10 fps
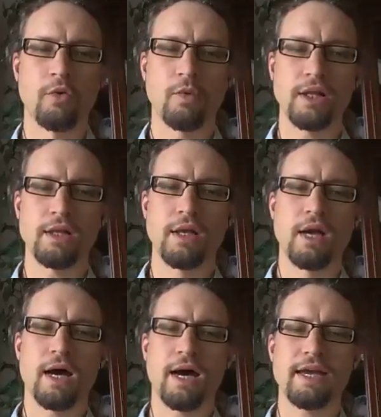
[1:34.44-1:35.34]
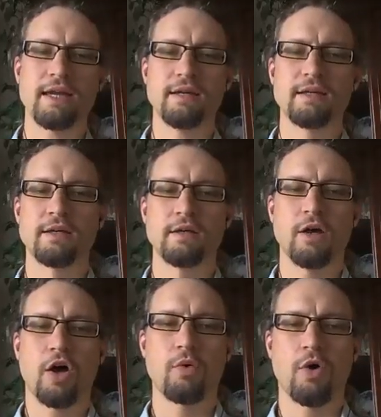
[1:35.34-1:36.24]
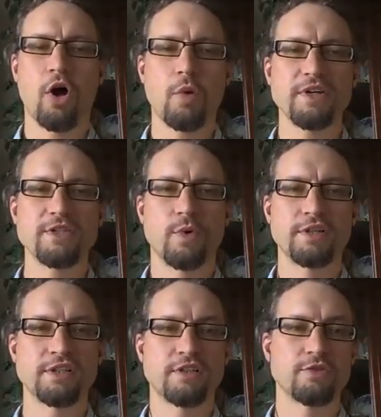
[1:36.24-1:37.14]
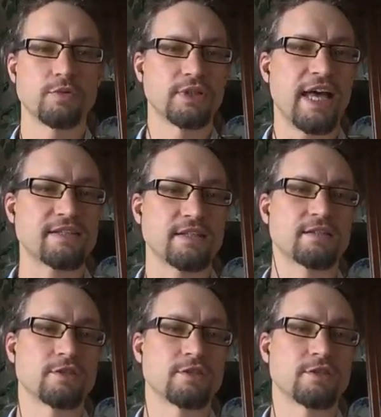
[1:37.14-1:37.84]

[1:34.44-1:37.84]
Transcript: Well, I always wanted to do classics,